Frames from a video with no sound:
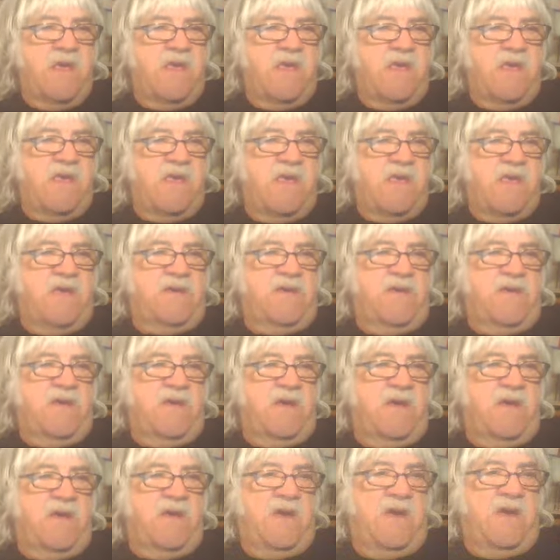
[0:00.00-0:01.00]
and
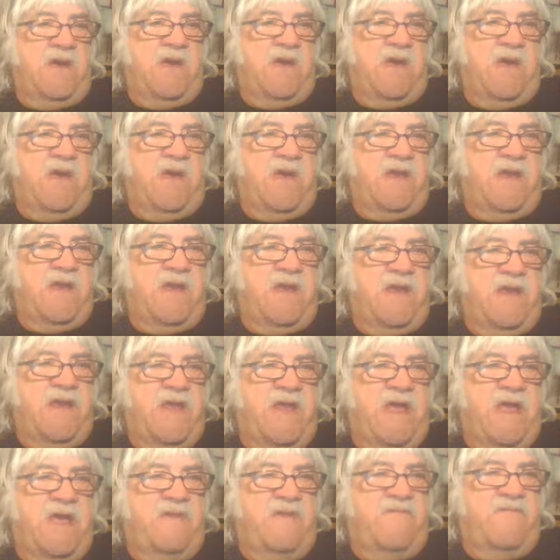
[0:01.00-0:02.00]
uh, didn't
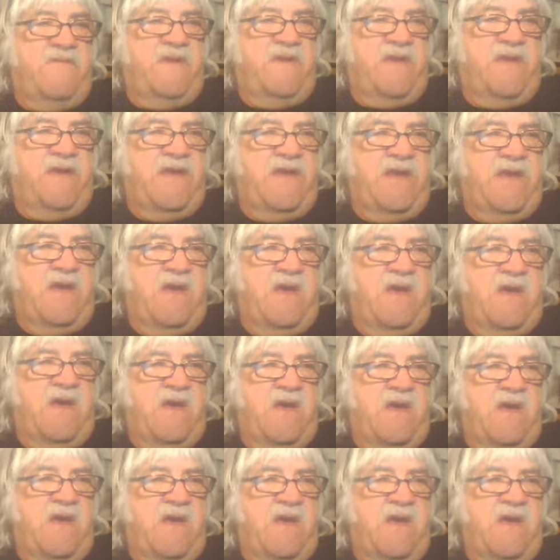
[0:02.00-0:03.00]
have any
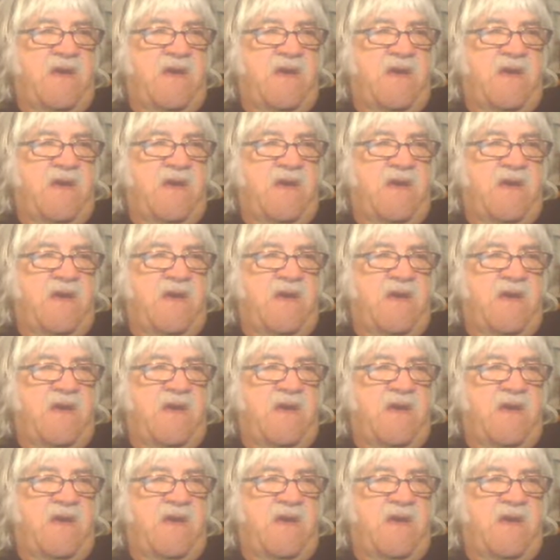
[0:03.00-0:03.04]
uh,